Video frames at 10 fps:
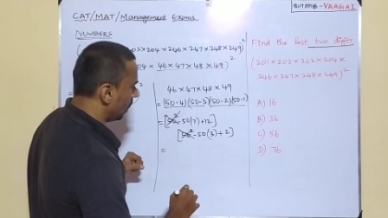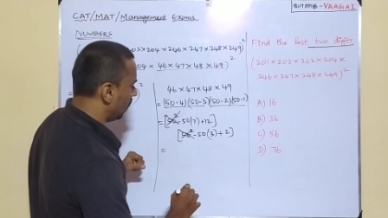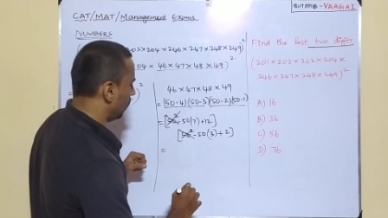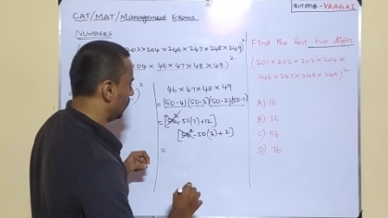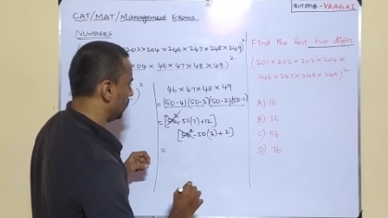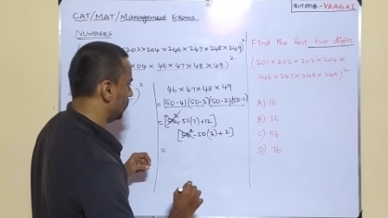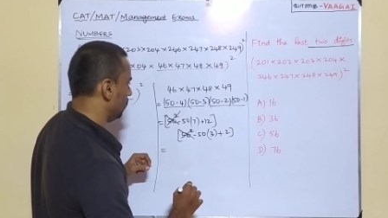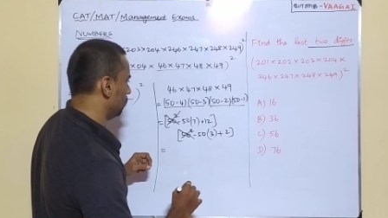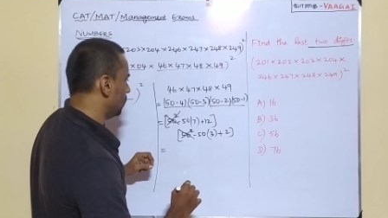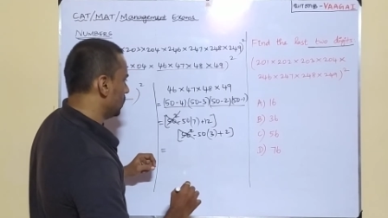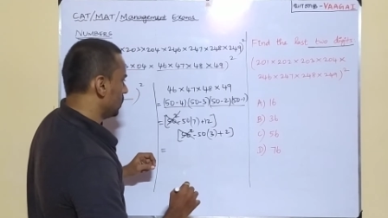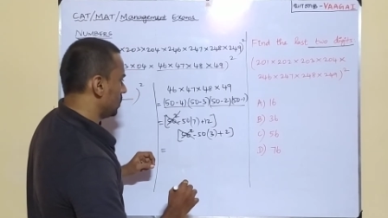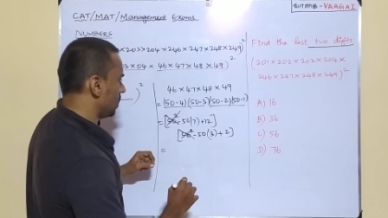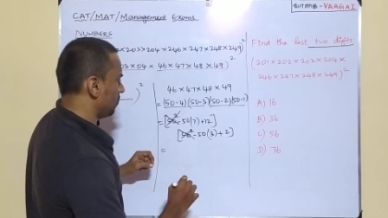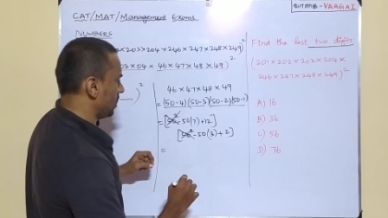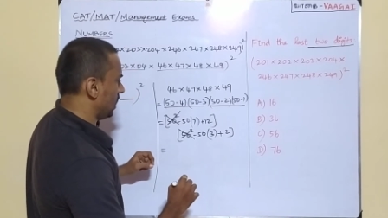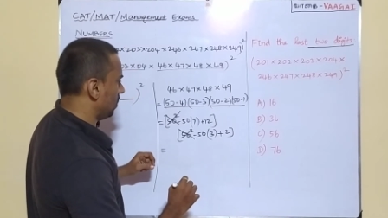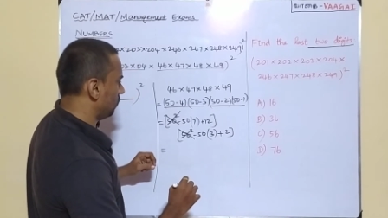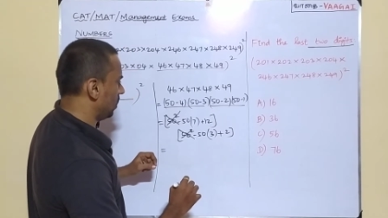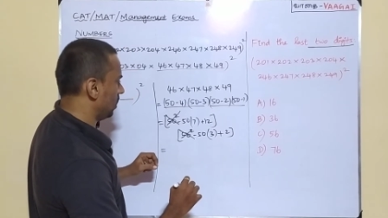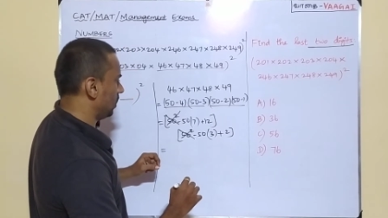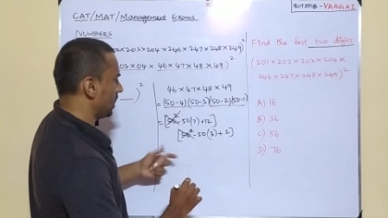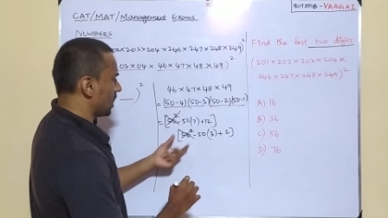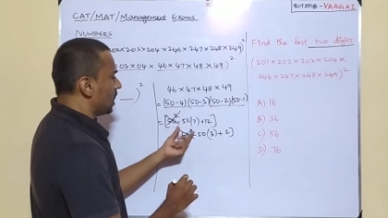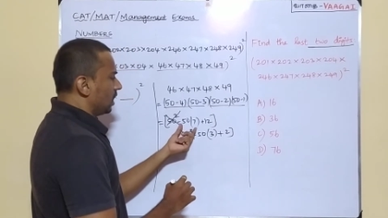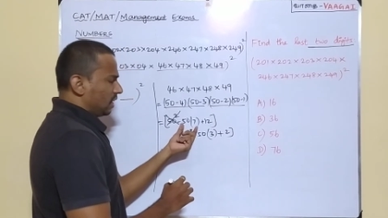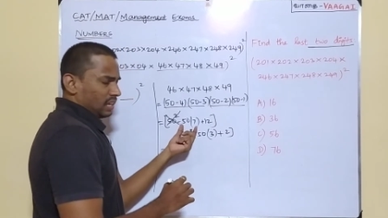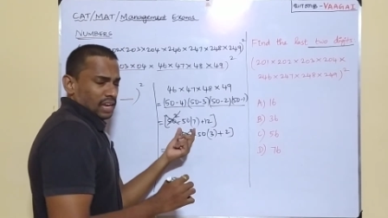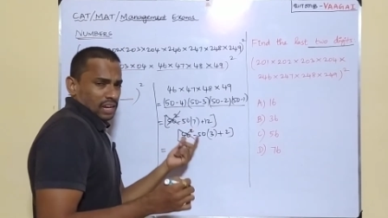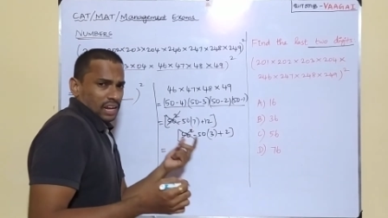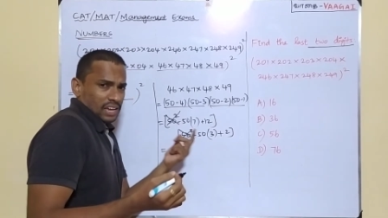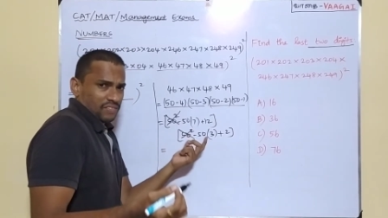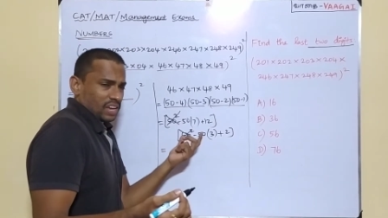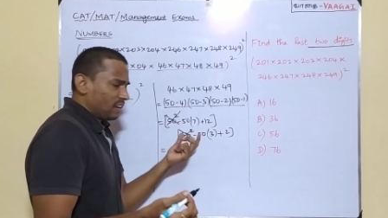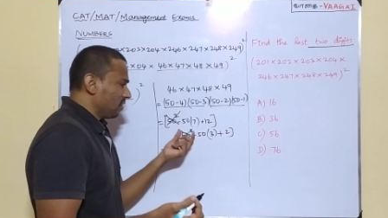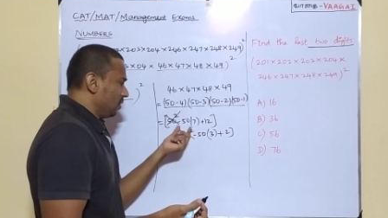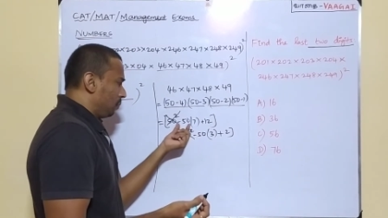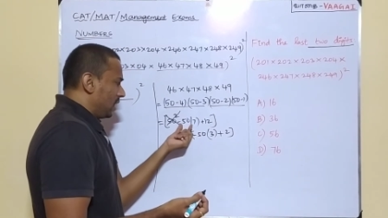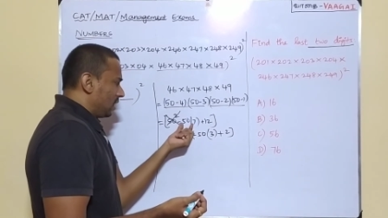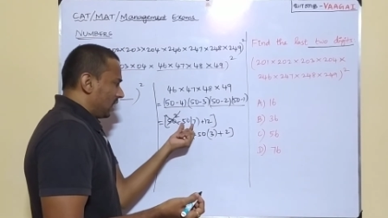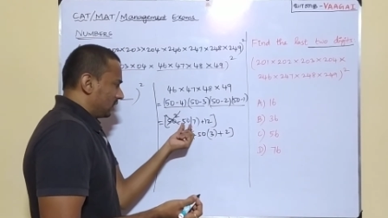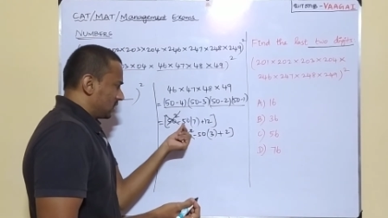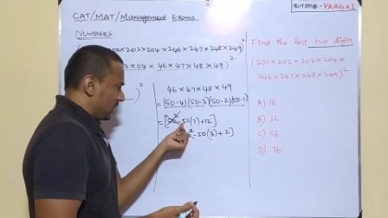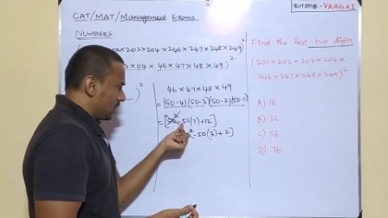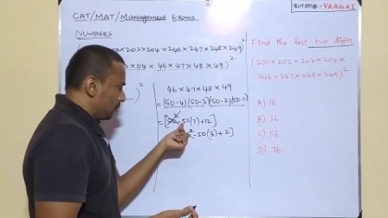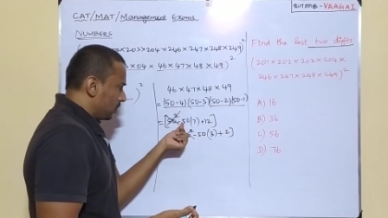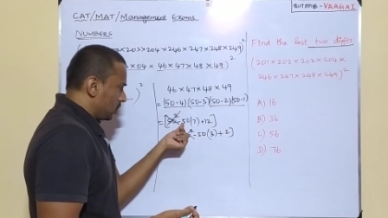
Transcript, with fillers: uh, here we have uh, like eh, like we can even play it like this right